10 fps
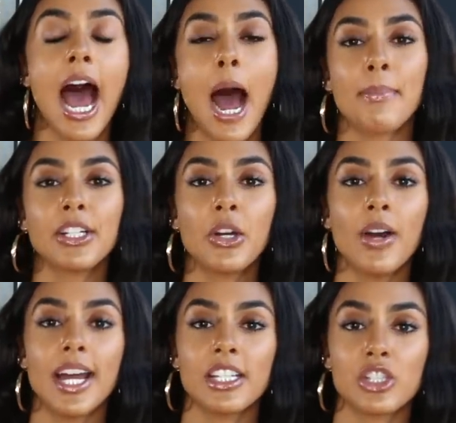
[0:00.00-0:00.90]
I'm gonna go
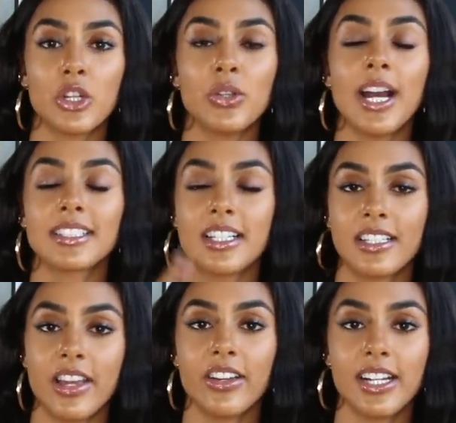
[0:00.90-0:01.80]
ahead and show you guys
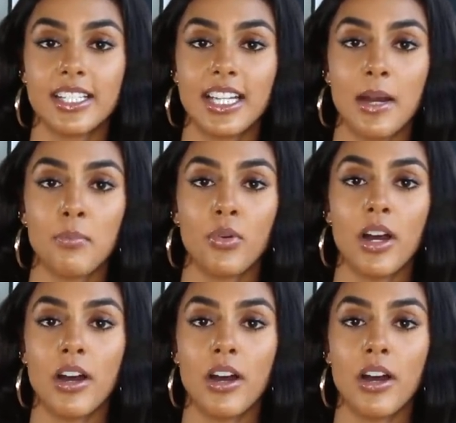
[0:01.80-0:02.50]
another example